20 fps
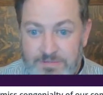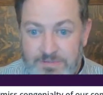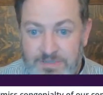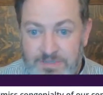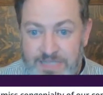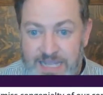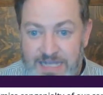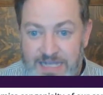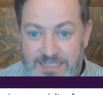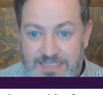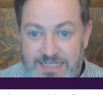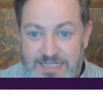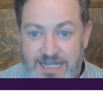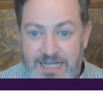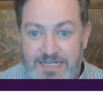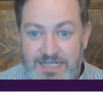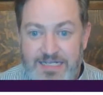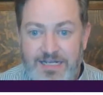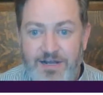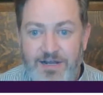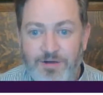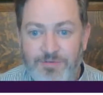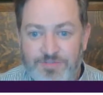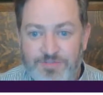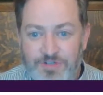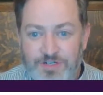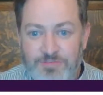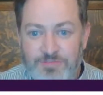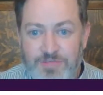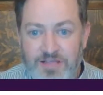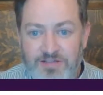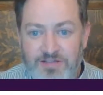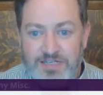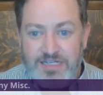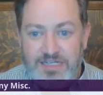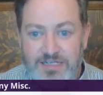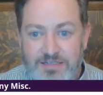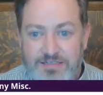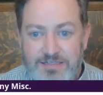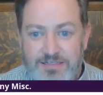landed on it. Oh, so did
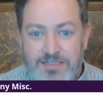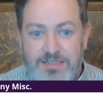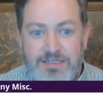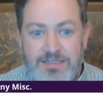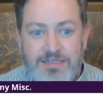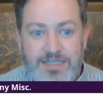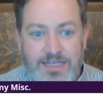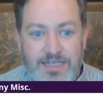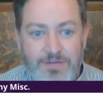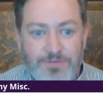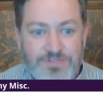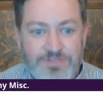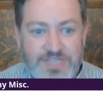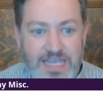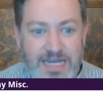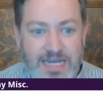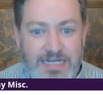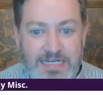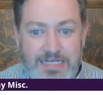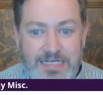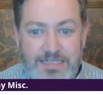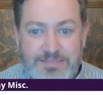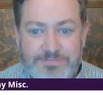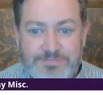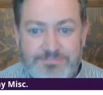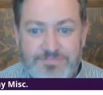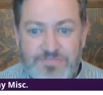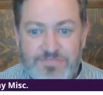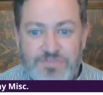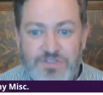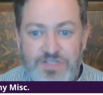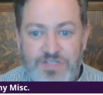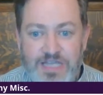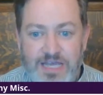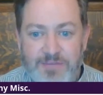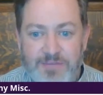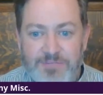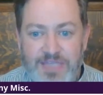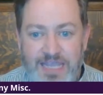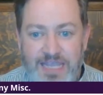Melody. It was Katie. So
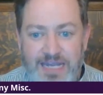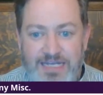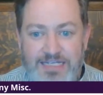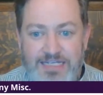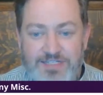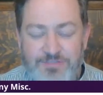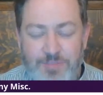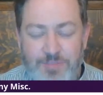yeah, Katie is